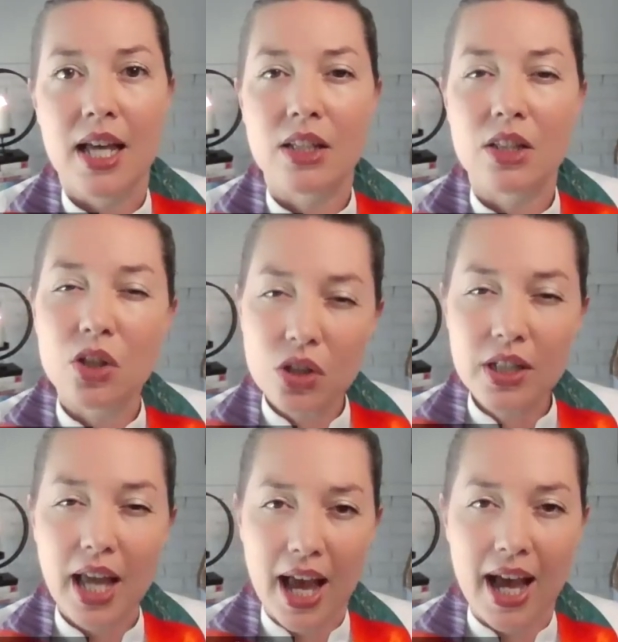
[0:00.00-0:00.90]
and
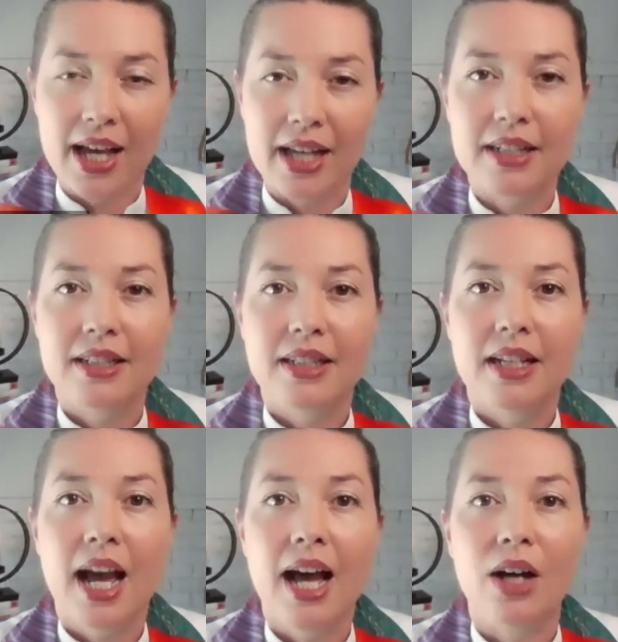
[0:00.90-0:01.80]
look at
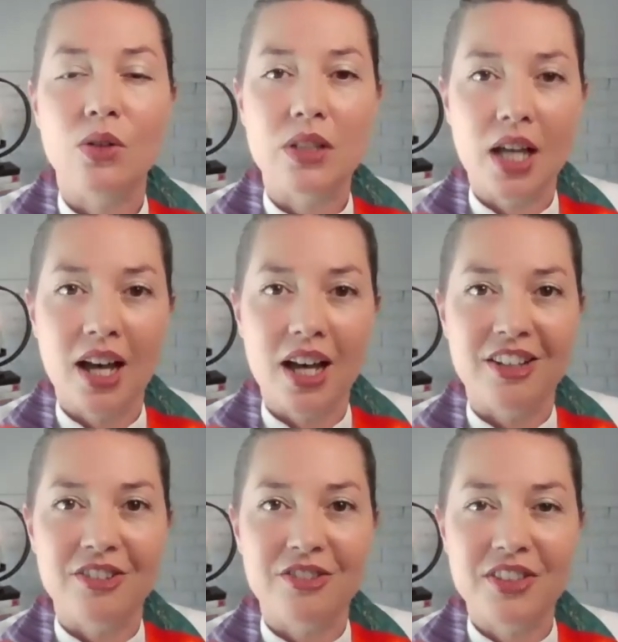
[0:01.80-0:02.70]
how
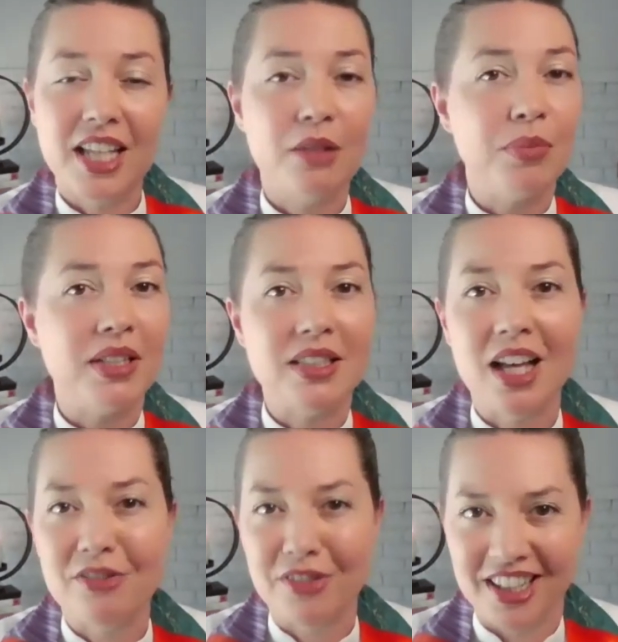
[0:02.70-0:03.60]
love can be
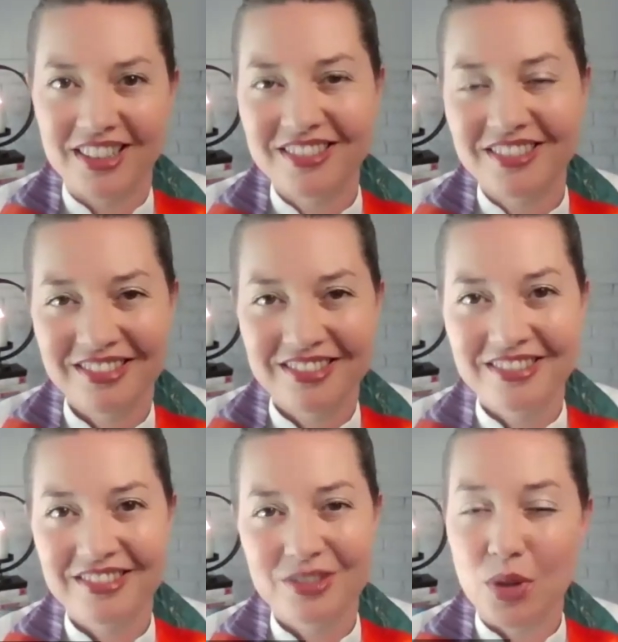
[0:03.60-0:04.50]
loving
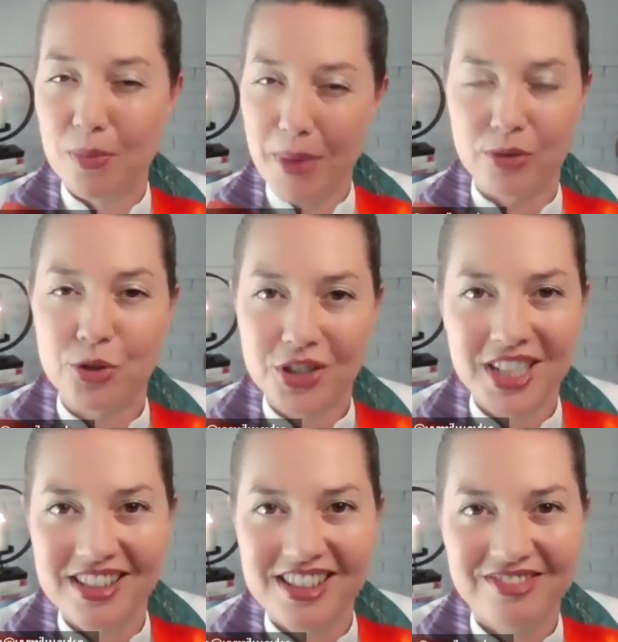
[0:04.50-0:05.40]
with
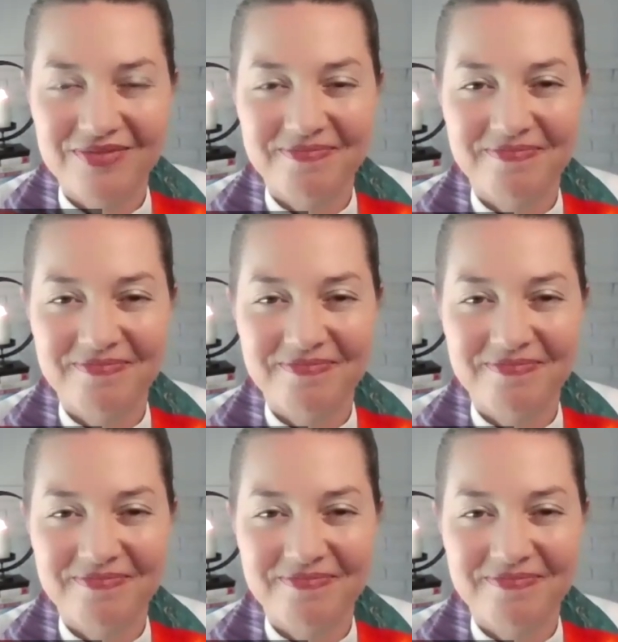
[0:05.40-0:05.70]
boundaries.